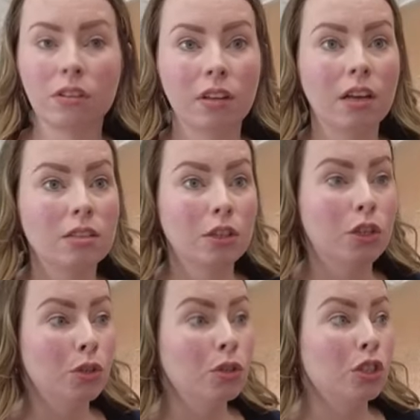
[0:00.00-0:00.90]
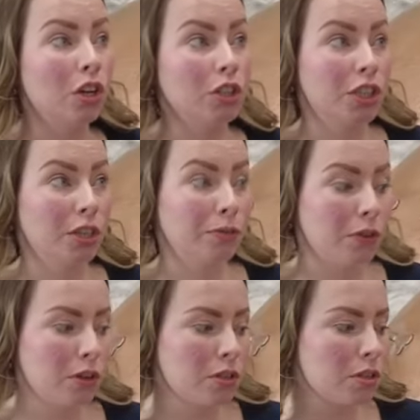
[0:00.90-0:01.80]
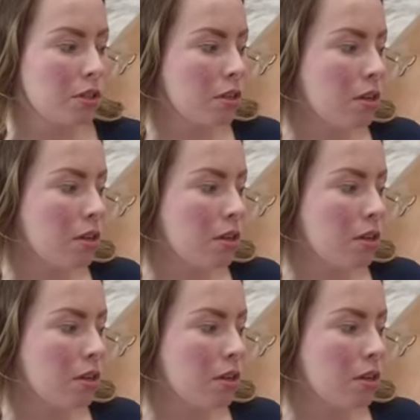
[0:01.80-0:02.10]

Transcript: That's a huge luxury for us.